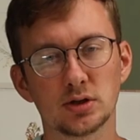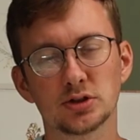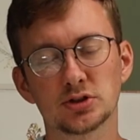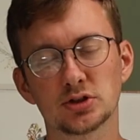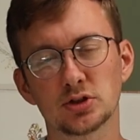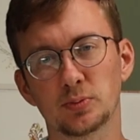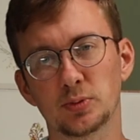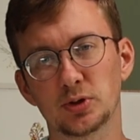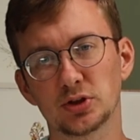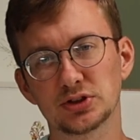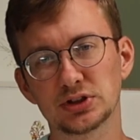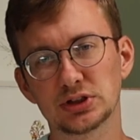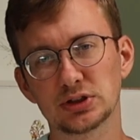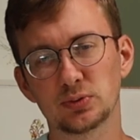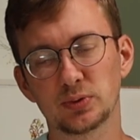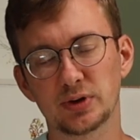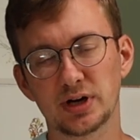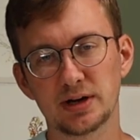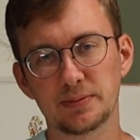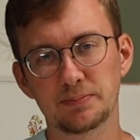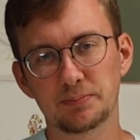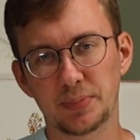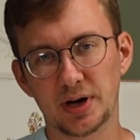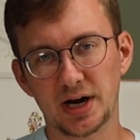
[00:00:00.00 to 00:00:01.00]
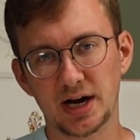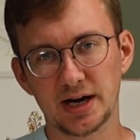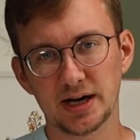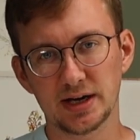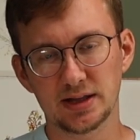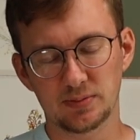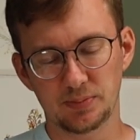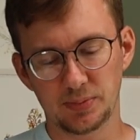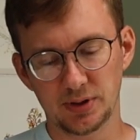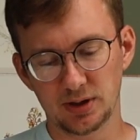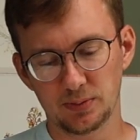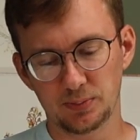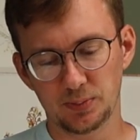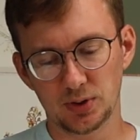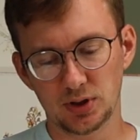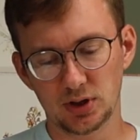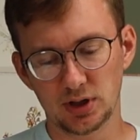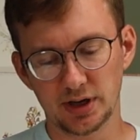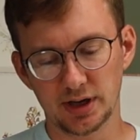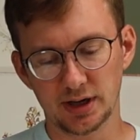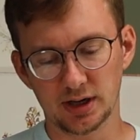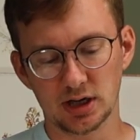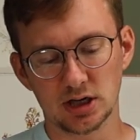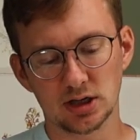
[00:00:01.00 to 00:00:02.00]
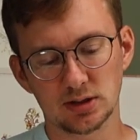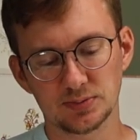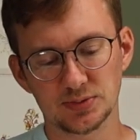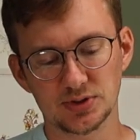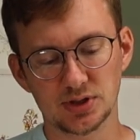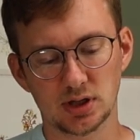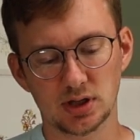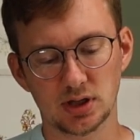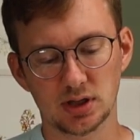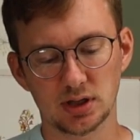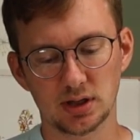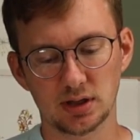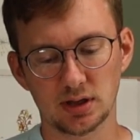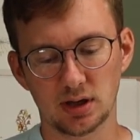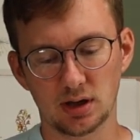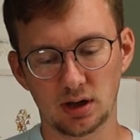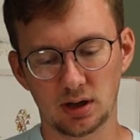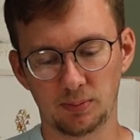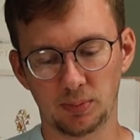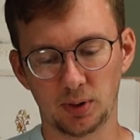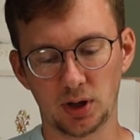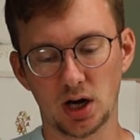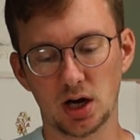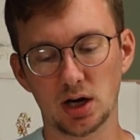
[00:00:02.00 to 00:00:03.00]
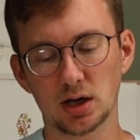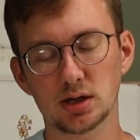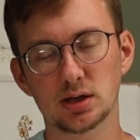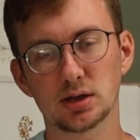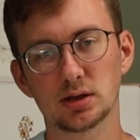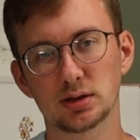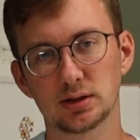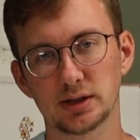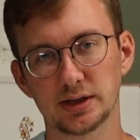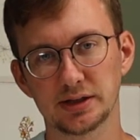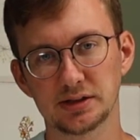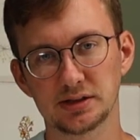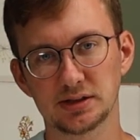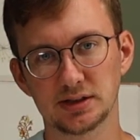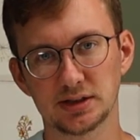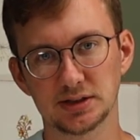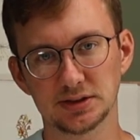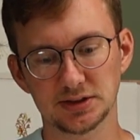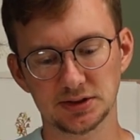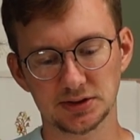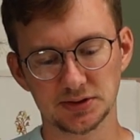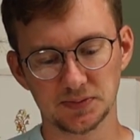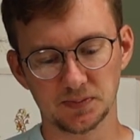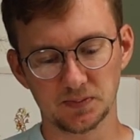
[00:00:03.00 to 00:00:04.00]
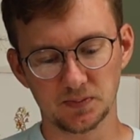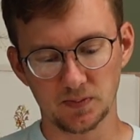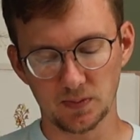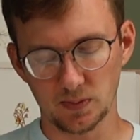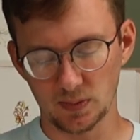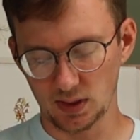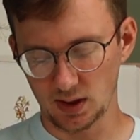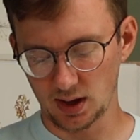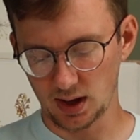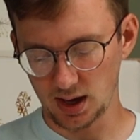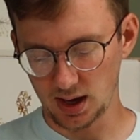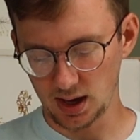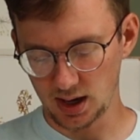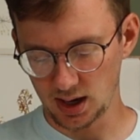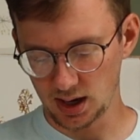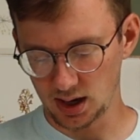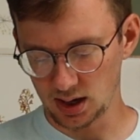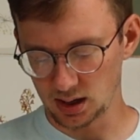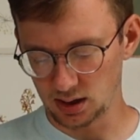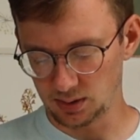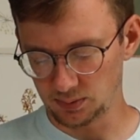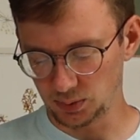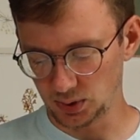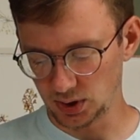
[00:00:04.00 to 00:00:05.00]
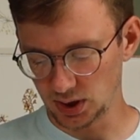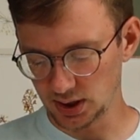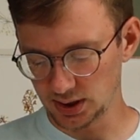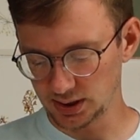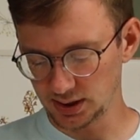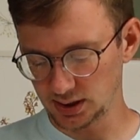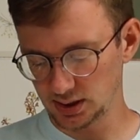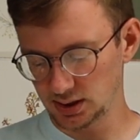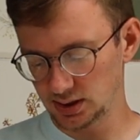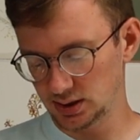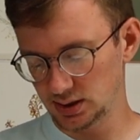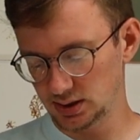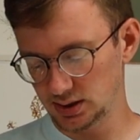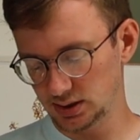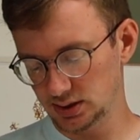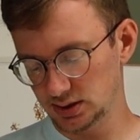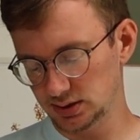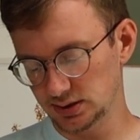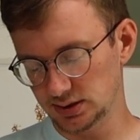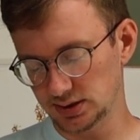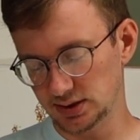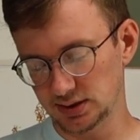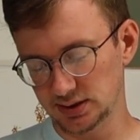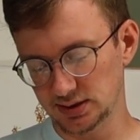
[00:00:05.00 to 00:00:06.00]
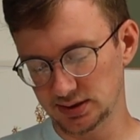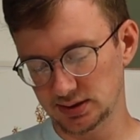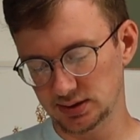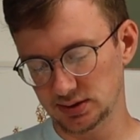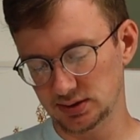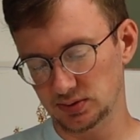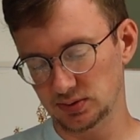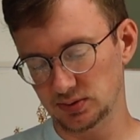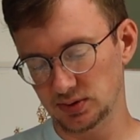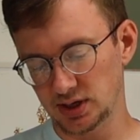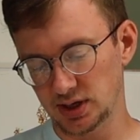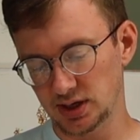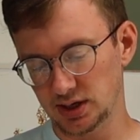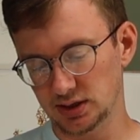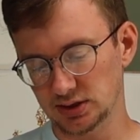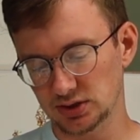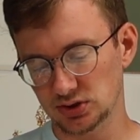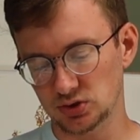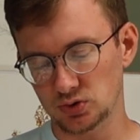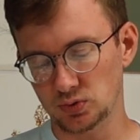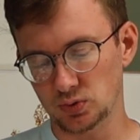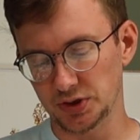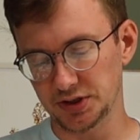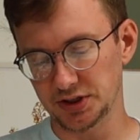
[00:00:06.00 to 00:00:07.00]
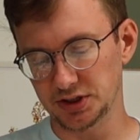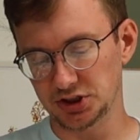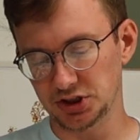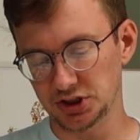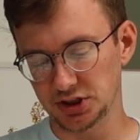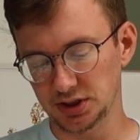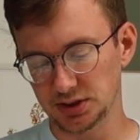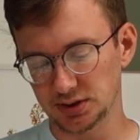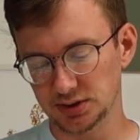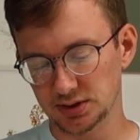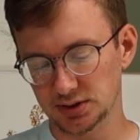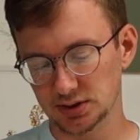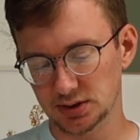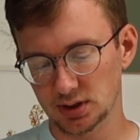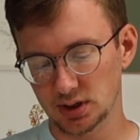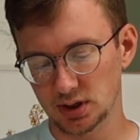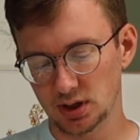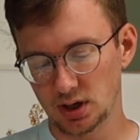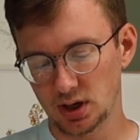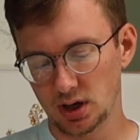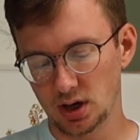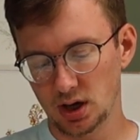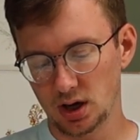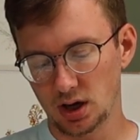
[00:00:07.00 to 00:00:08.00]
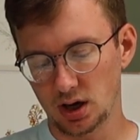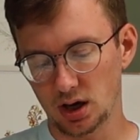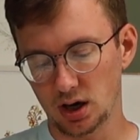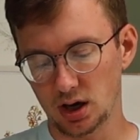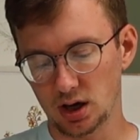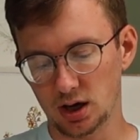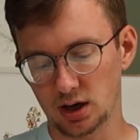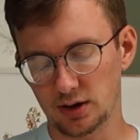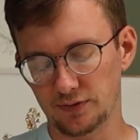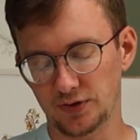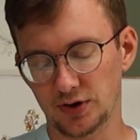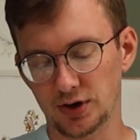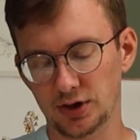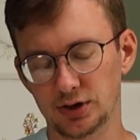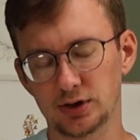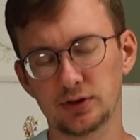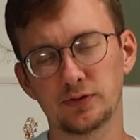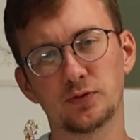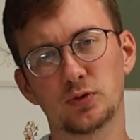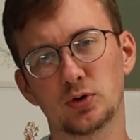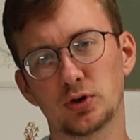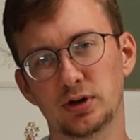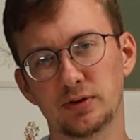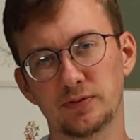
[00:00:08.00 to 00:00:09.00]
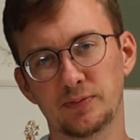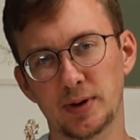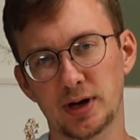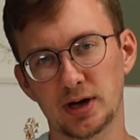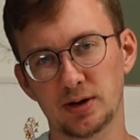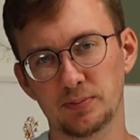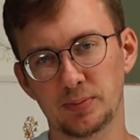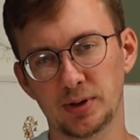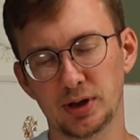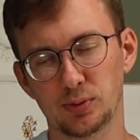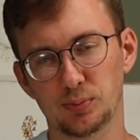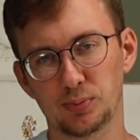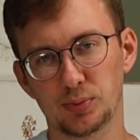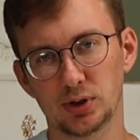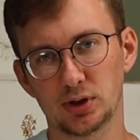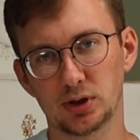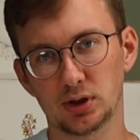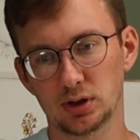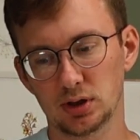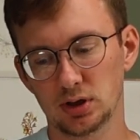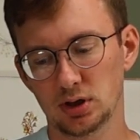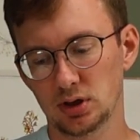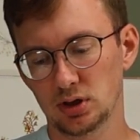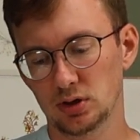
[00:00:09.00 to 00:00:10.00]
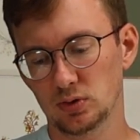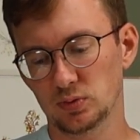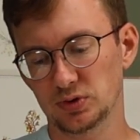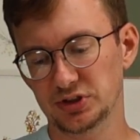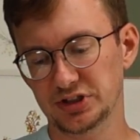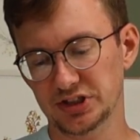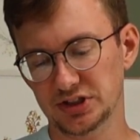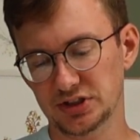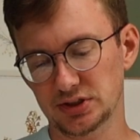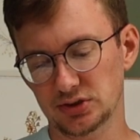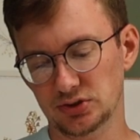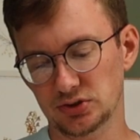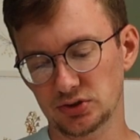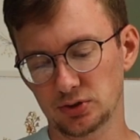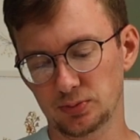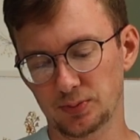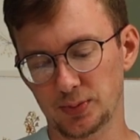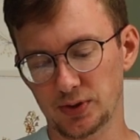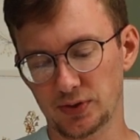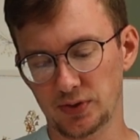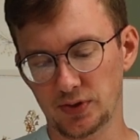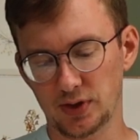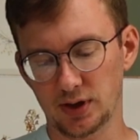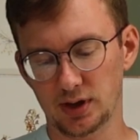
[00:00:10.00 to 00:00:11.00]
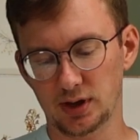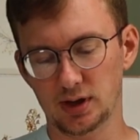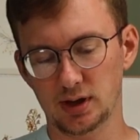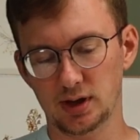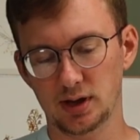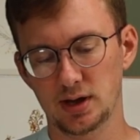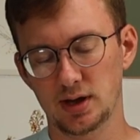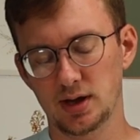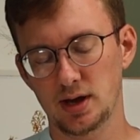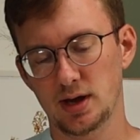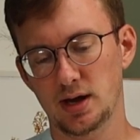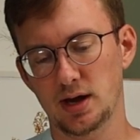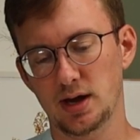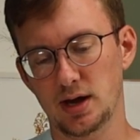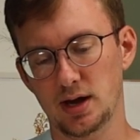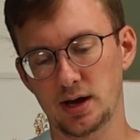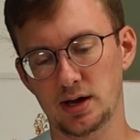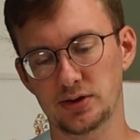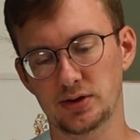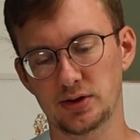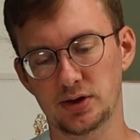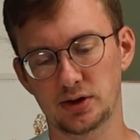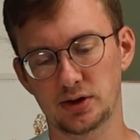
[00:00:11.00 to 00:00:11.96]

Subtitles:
So mostly when I buy the paper, it comes on a block like this. And a block is, in this case, 20 sheets of 140-pound paper, which isn't super thick, and